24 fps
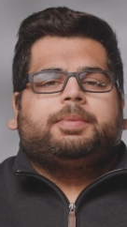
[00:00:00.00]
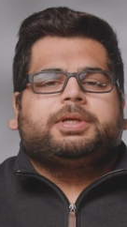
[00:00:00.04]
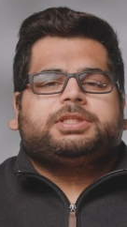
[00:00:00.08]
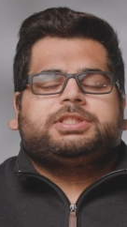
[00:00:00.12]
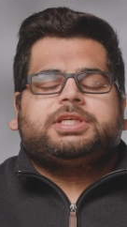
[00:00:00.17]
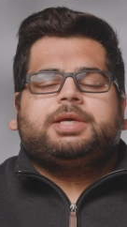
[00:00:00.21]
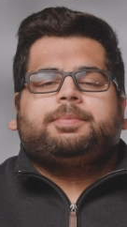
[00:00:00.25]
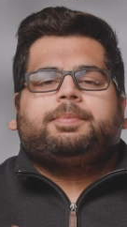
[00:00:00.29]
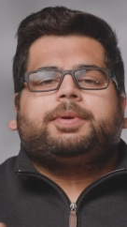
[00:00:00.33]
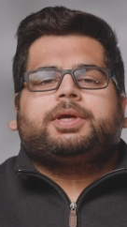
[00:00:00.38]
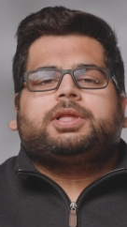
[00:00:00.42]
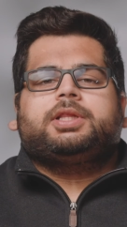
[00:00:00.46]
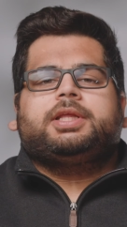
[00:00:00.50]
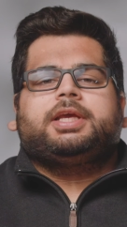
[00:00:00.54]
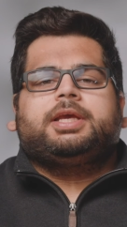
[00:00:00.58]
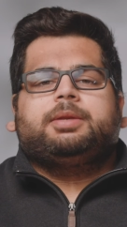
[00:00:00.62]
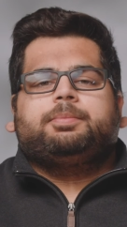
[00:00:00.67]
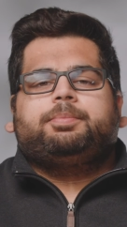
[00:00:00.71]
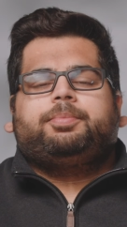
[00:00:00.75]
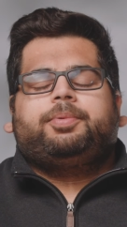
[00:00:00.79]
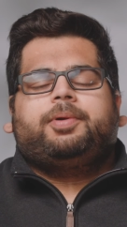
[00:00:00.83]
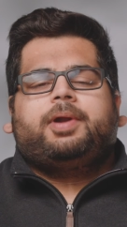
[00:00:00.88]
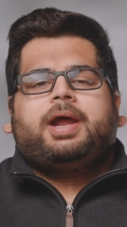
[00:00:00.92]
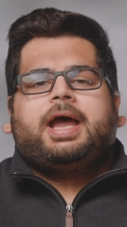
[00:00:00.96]
typically
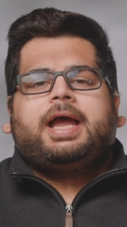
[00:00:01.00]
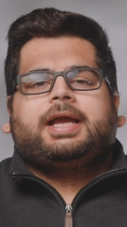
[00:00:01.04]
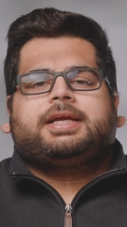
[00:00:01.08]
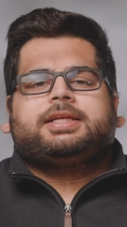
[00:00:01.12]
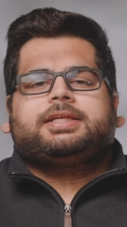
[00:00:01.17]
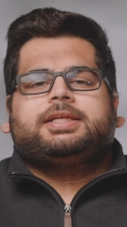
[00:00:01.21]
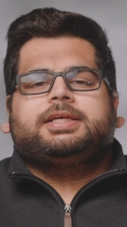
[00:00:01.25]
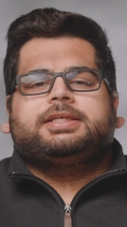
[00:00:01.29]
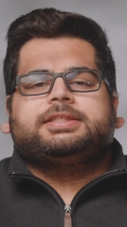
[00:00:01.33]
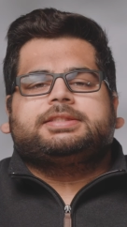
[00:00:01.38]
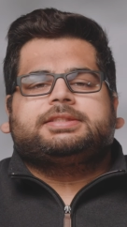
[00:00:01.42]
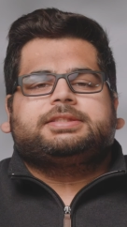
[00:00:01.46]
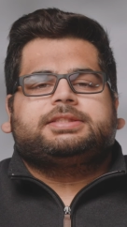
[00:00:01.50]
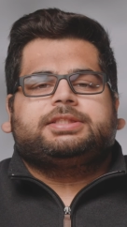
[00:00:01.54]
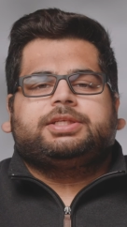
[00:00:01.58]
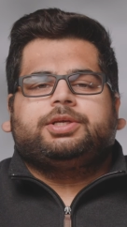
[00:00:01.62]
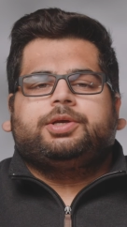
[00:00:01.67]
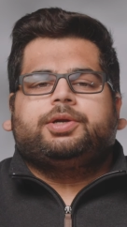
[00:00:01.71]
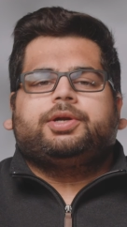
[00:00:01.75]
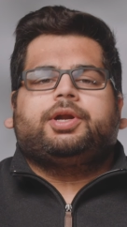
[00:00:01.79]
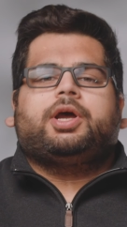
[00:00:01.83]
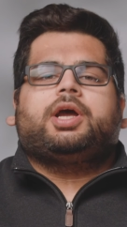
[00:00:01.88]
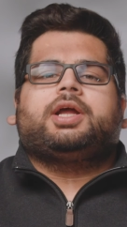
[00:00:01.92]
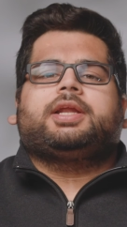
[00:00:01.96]
in practice,
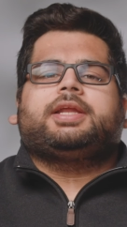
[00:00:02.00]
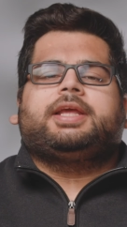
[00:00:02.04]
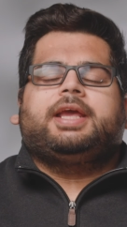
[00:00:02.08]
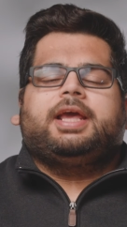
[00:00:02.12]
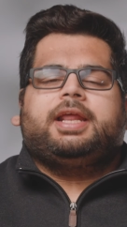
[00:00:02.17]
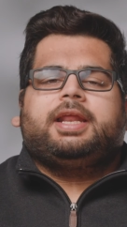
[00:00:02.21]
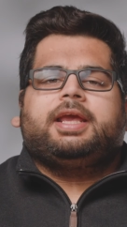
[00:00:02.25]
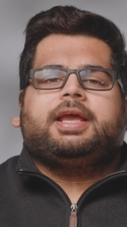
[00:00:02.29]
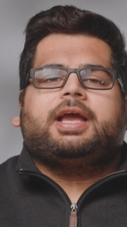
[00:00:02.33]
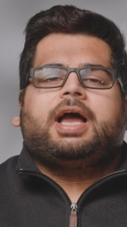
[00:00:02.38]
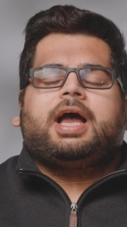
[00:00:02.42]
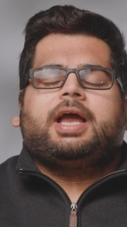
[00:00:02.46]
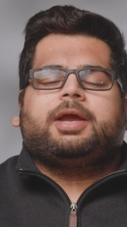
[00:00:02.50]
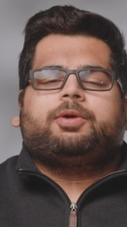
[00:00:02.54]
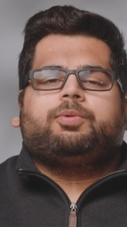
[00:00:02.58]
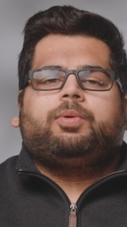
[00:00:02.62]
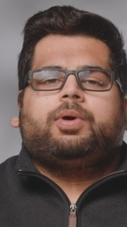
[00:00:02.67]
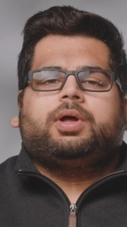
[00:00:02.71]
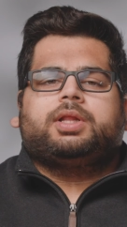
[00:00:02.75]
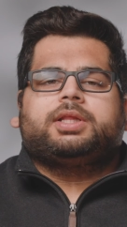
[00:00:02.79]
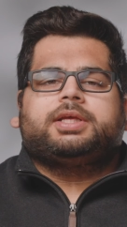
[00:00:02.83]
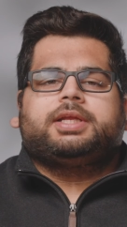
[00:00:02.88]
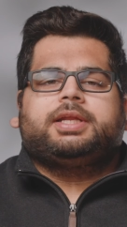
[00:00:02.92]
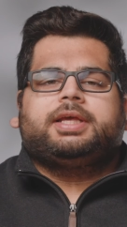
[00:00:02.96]
you're not getting high
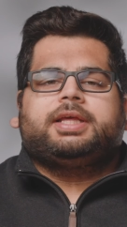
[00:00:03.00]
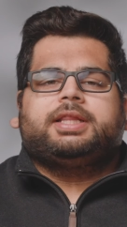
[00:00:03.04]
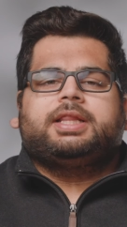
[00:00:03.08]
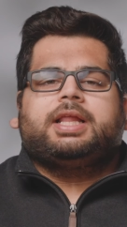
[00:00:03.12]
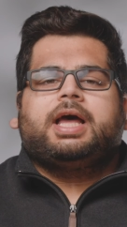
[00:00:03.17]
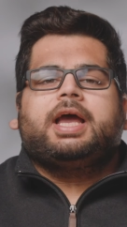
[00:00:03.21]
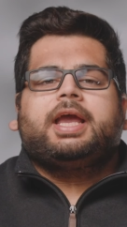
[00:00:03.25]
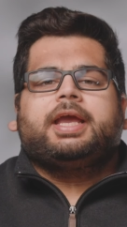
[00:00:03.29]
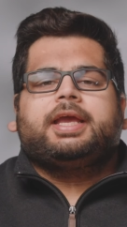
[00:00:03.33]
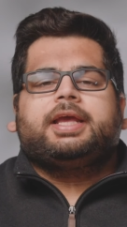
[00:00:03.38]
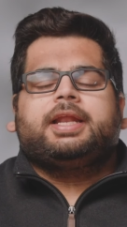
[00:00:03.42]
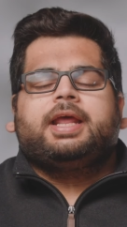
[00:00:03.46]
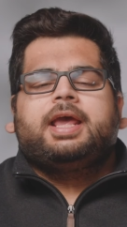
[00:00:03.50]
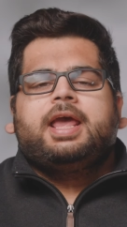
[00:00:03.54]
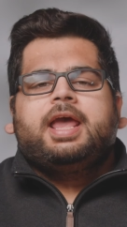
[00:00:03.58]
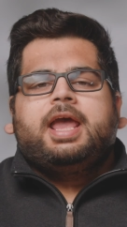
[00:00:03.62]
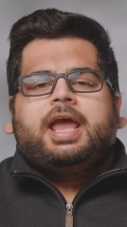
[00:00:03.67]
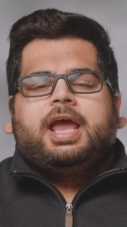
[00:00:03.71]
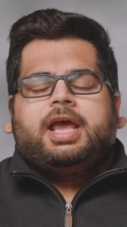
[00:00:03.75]
quality light,